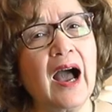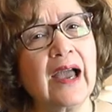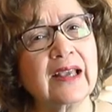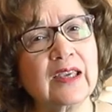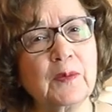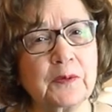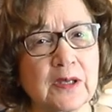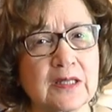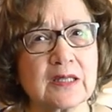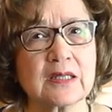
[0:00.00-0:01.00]
I keep
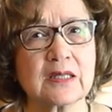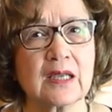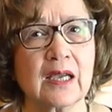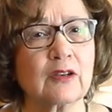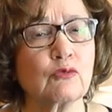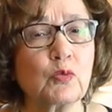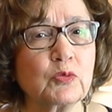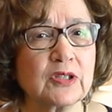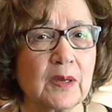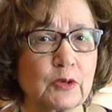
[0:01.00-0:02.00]
this at
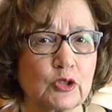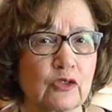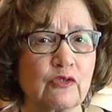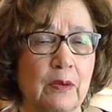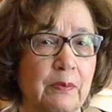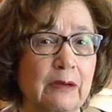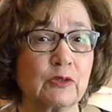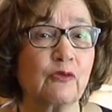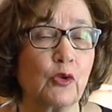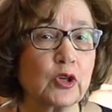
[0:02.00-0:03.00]
room temperature for
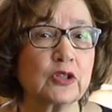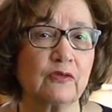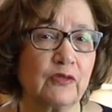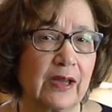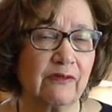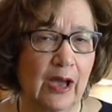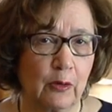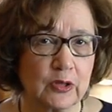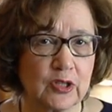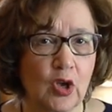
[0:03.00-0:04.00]
about 4 to 5
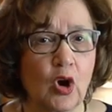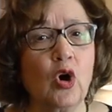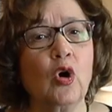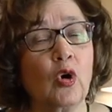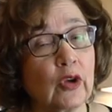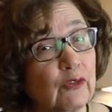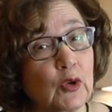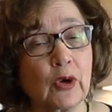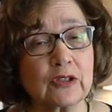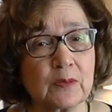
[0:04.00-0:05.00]
hours. Or if
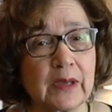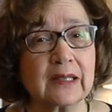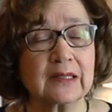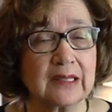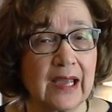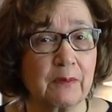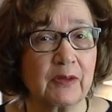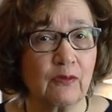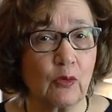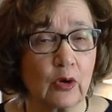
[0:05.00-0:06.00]
you want to make it the day
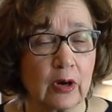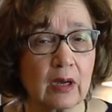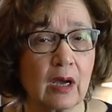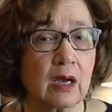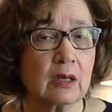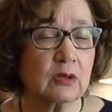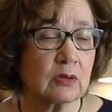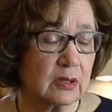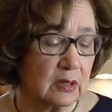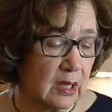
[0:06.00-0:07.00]
before,
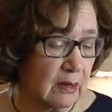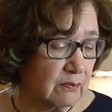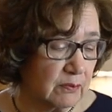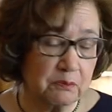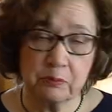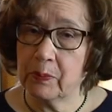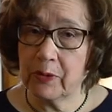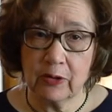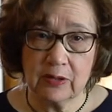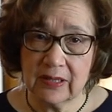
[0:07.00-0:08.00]
you can
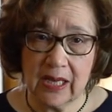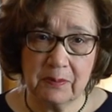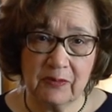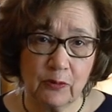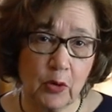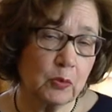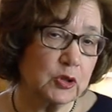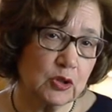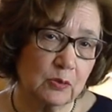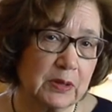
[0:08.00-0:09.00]
prepare the day before,
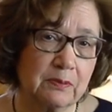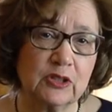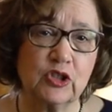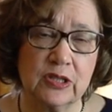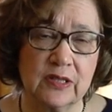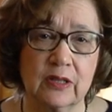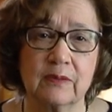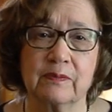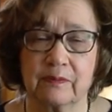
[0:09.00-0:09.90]
which will be much easier.